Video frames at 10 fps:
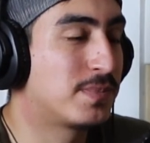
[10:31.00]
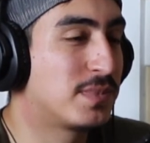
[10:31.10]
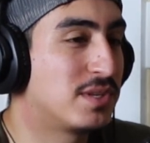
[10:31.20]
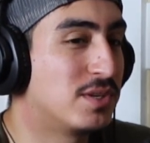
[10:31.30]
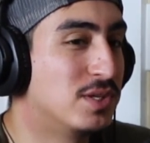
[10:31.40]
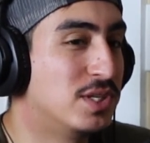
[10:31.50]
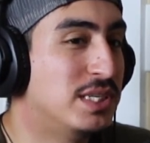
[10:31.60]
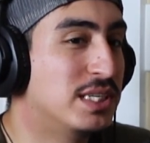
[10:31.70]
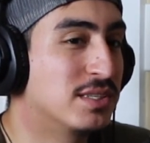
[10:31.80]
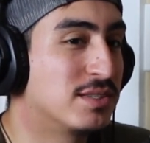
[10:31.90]
So you
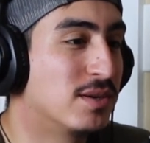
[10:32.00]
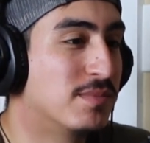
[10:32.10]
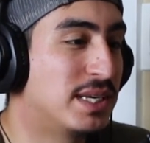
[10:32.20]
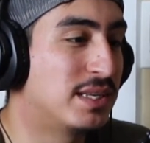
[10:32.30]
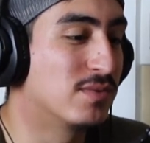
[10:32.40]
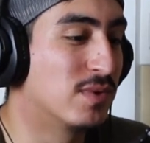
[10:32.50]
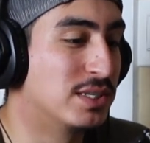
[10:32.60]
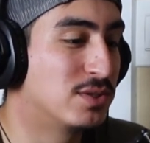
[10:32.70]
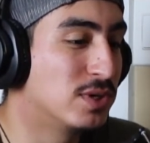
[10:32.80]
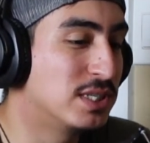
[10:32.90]
need to start making the right
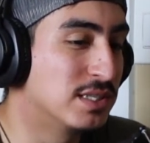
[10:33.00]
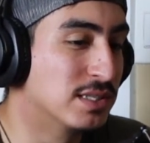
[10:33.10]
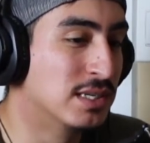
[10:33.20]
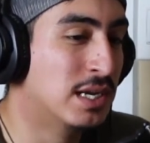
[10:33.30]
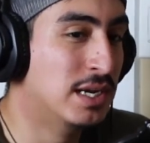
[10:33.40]
choices.